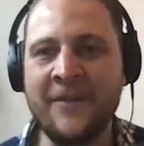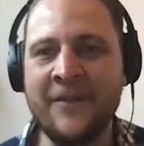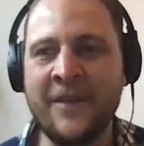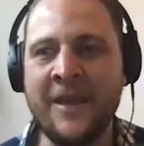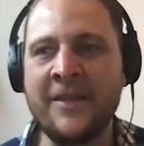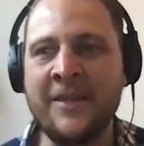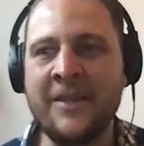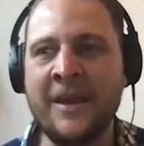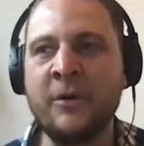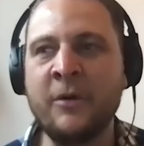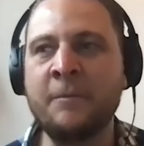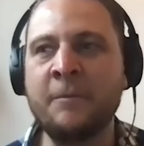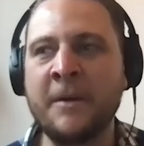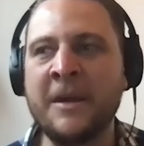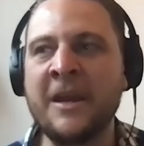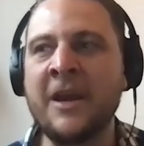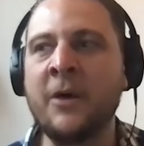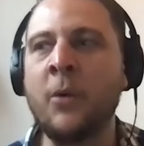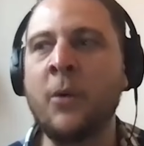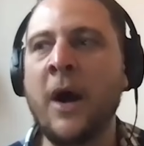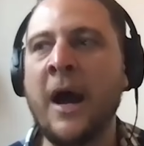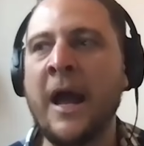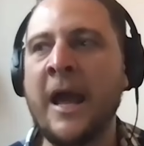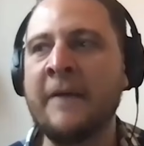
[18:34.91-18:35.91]
there would
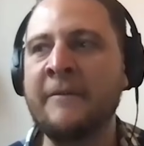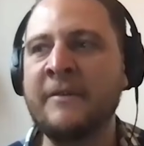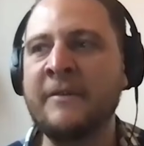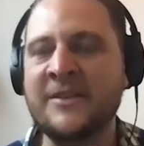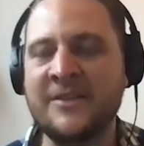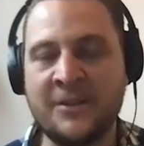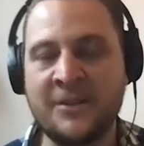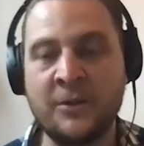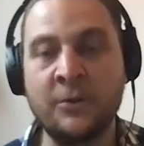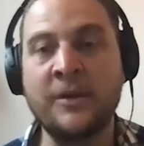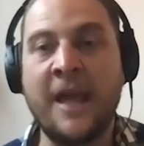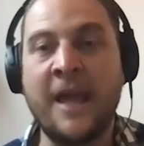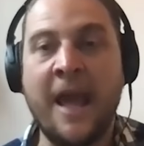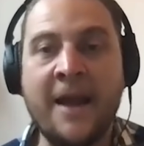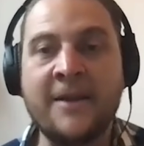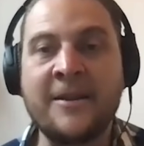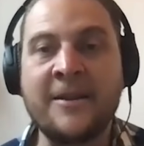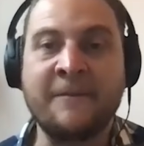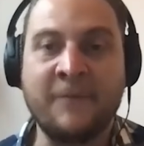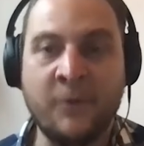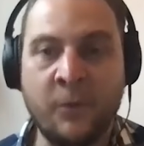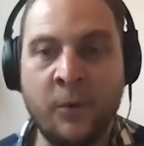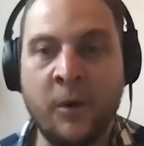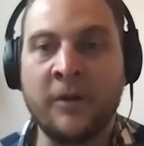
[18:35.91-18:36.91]
be a way of it still
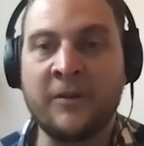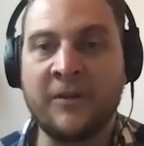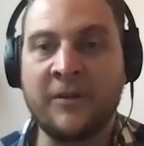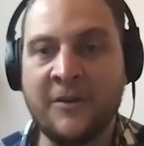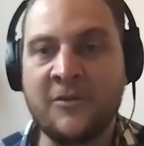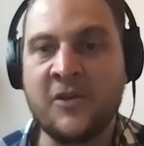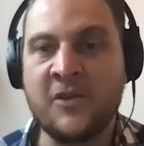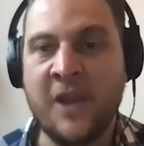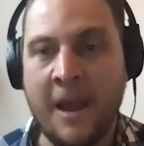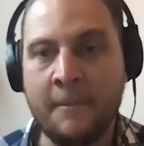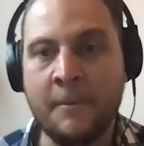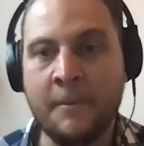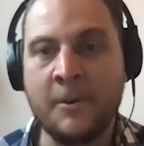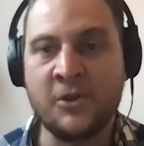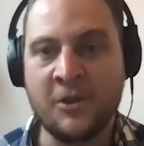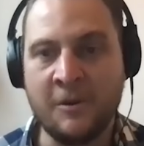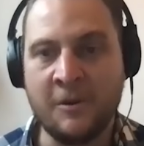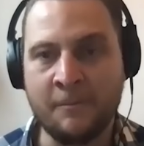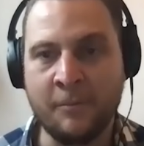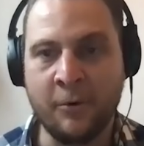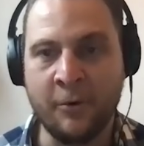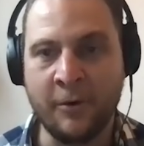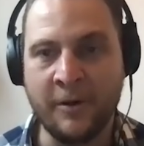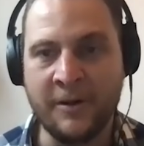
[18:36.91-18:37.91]
counting for World Test
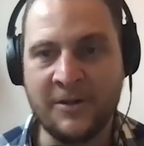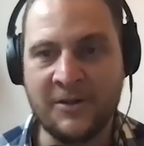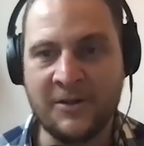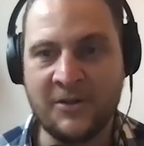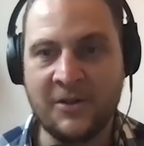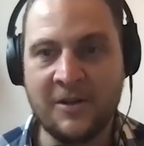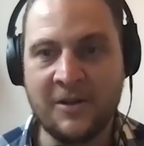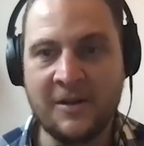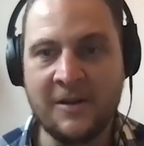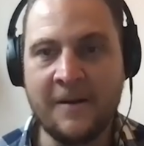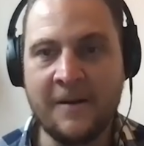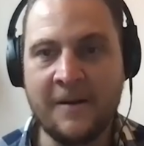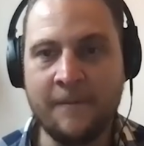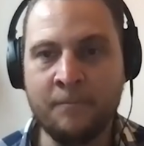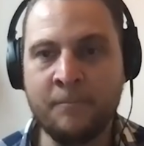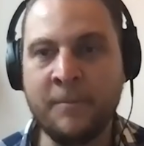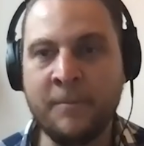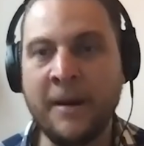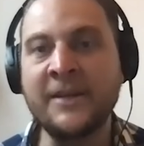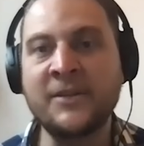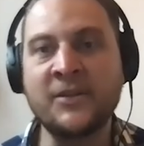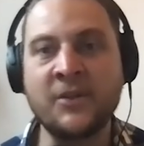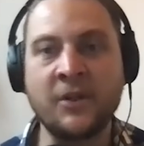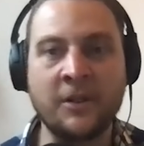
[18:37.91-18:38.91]
Championship points
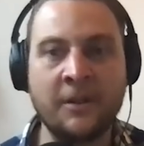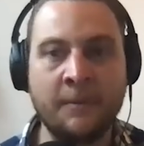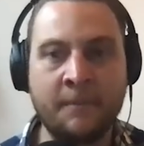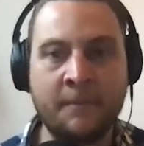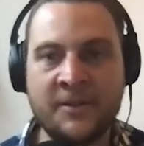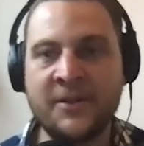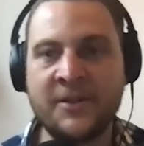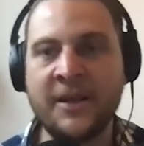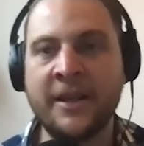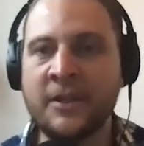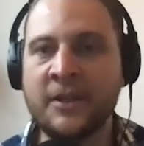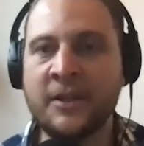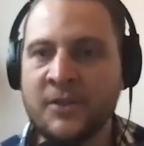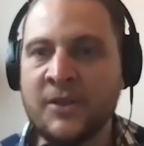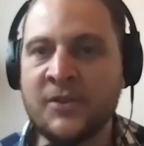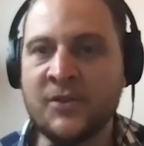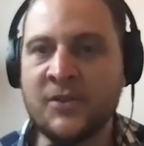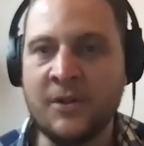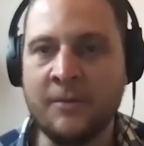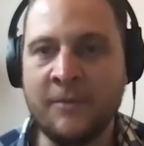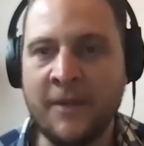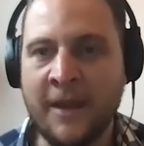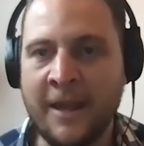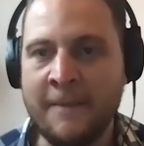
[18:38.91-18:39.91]
based on the percentage
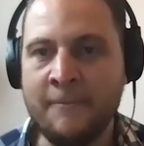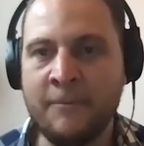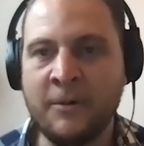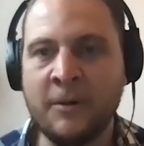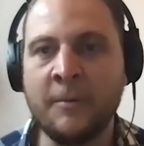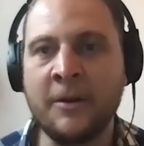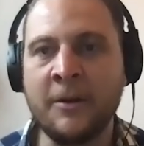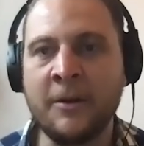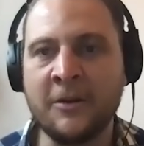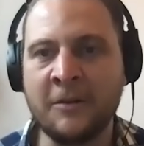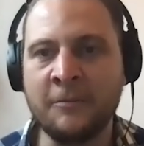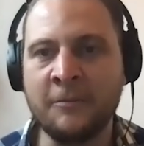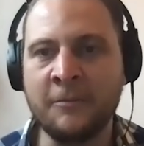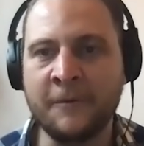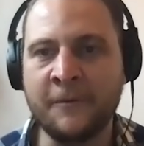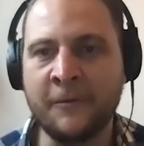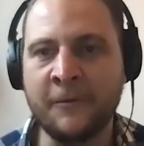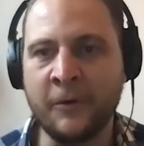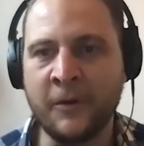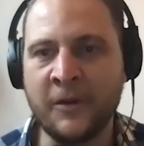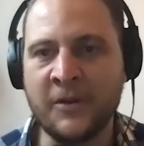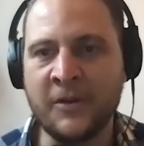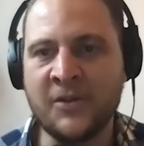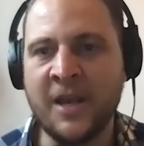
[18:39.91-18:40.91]
system they implemented
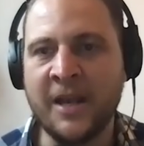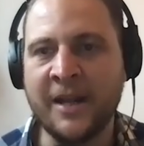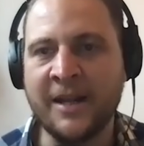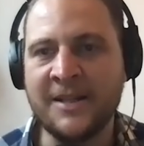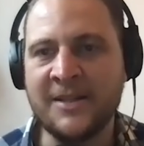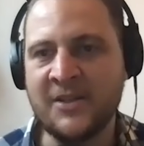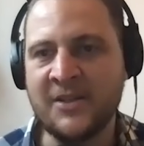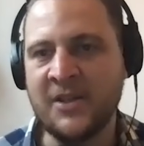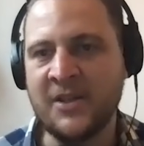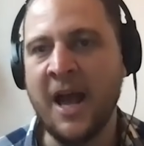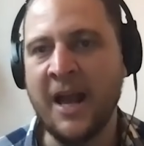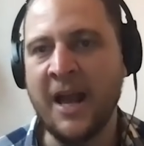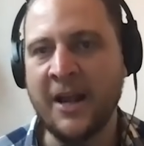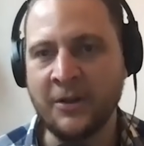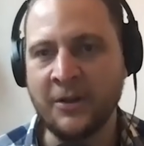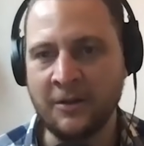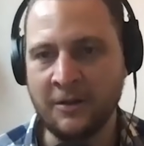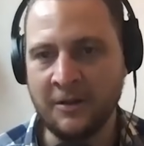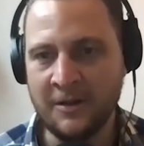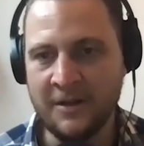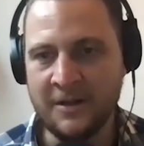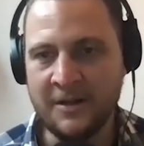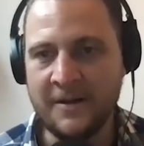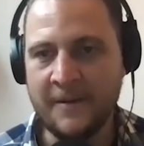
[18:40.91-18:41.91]
before the second
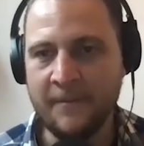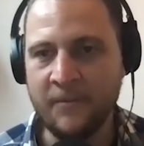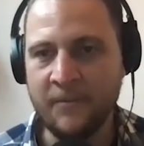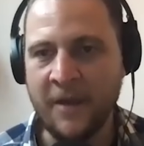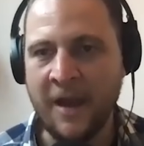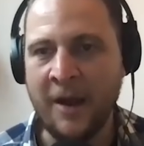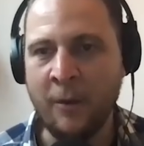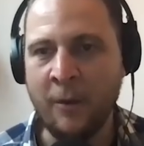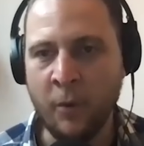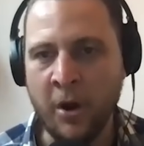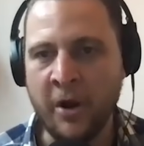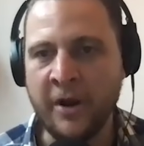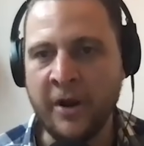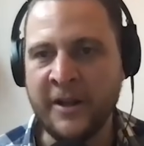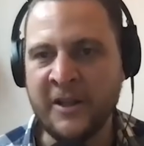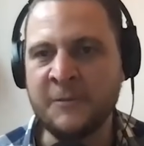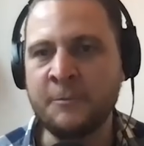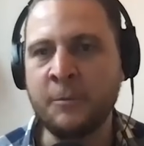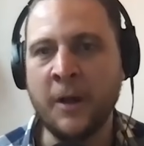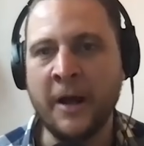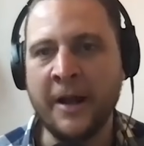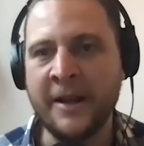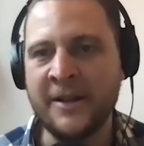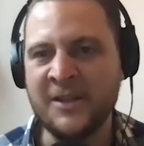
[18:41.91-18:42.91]
cycle, where it
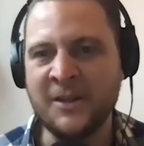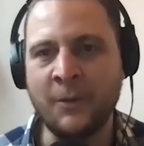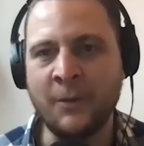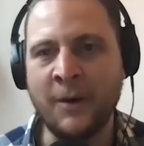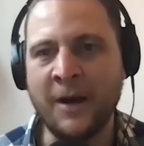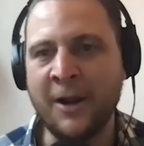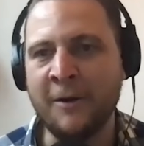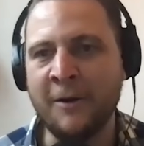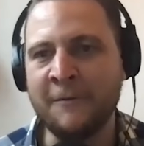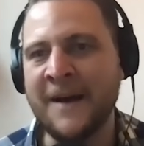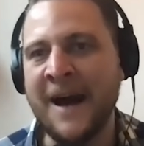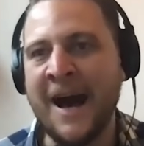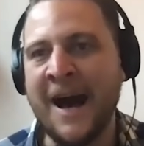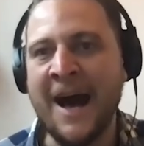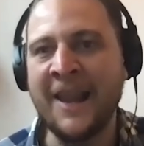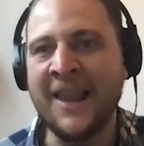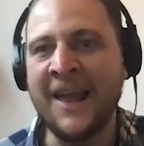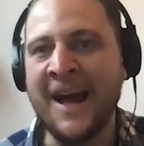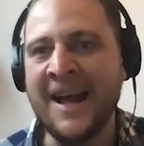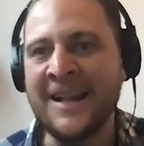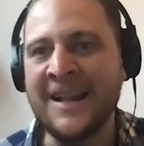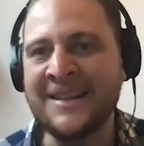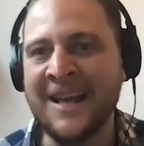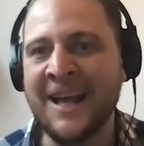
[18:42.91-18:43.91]
is played as a one-off,
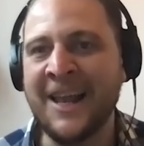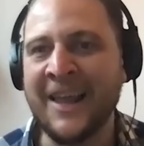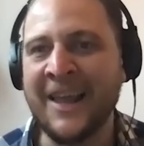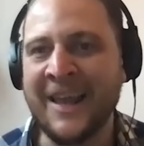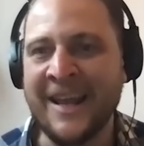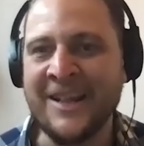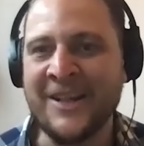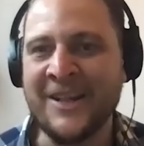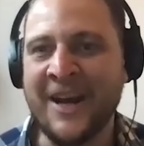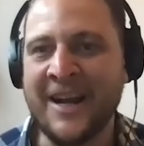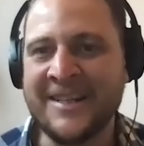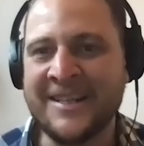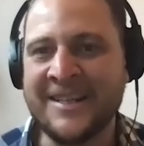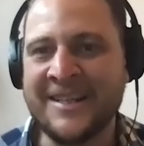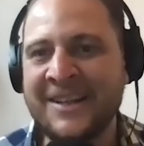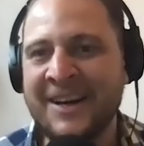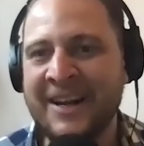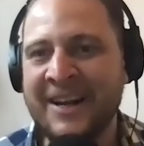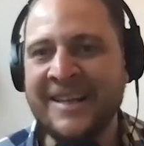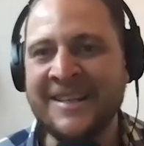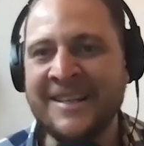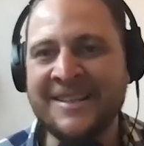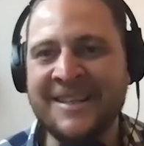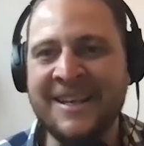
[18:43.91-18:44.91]
a la Delhi in
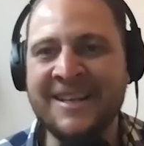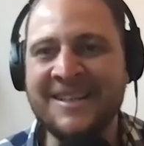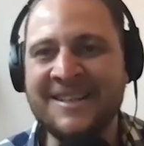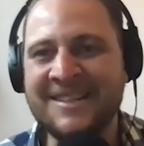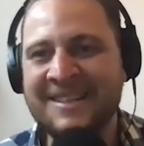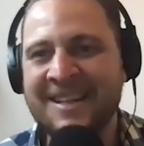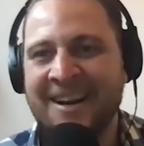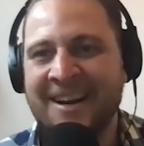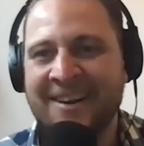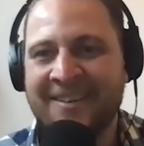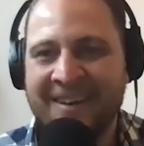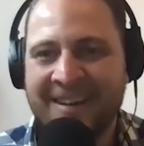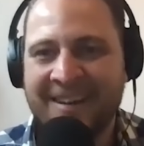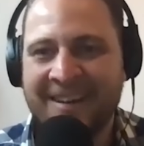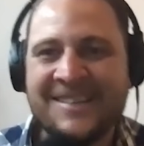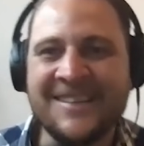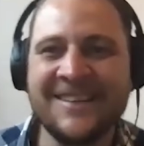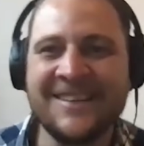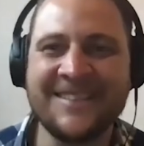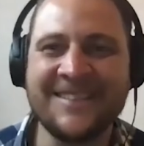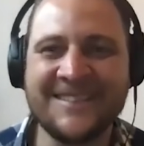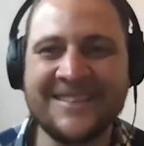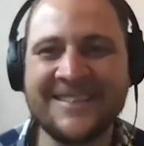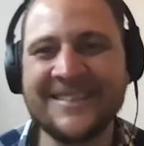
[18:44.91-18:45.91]
1996,
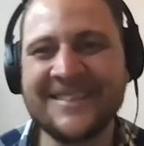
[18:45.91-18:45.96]
Nagraj.